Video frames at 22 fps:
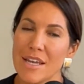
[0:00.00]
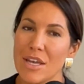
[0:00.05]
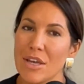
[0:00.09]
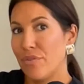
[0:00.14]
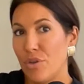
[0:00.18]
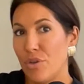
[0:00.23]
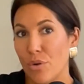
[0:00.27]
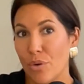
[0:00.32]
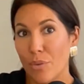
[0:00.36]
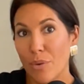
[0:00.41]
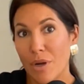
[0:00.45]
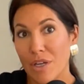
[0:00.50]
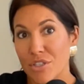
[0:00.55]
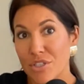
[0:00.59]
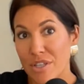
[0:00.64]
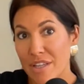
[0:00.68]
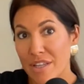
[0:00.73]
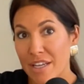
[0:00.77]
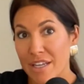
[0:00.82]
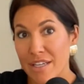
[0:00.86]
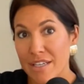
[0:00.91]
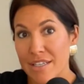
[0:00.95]
If you're
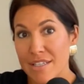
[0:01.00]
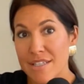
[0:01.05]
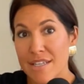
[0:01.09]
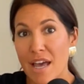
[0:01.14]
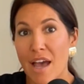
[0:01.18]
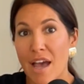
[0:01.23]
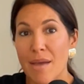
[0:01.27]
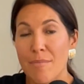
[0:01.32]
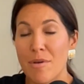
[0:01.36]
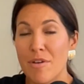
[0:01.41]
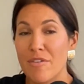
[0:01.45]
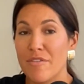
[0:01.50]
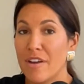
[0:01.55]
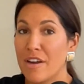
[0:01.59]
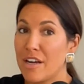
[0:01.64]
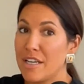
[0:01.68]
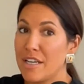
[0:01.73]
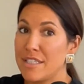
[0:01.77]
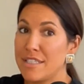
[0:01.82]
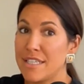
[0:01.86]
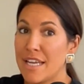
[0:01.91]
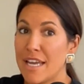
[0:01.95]
watching this, I'm a
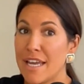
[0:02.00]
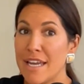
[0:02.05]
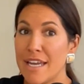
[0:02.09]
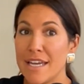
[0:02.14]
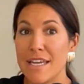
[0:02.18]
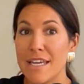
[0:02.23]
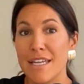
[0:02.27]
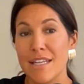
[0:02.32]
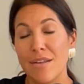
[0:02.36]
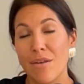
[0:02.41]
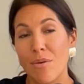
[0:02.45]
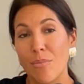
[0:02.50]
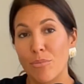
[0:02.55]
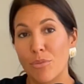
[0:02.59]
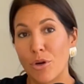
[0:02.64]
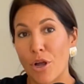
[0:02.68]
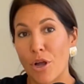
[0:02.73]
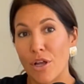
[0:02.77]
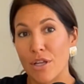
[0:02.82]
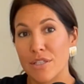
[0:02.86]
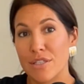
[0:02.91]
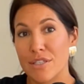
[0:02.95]
very tan
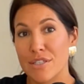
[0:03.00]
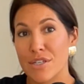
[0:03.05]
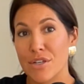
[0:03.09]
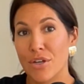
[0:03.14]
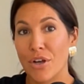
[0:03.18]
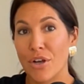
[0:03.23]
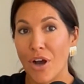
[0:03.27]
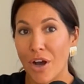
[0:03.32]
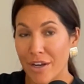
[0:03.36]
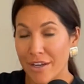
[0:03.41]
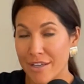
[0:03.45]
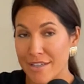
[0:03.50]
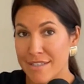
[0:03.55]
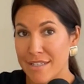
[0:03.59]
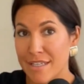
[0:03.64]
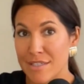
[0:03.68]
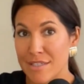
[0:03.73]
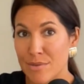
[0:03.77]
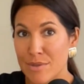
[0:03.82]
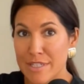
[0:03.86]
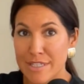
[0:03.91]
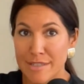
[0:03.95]
bronze goddess
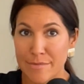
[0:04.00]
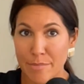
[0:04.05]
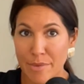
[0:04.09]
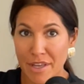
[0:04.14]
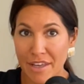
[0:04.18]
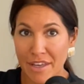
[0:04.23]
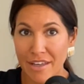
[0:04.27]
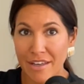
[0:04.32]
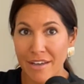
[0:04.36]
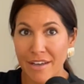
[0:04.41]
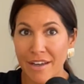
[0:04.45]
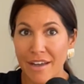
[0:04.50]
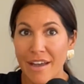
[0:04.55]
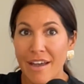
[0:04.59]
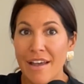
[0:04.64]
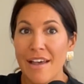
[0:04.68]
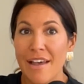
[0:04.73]
as we speak.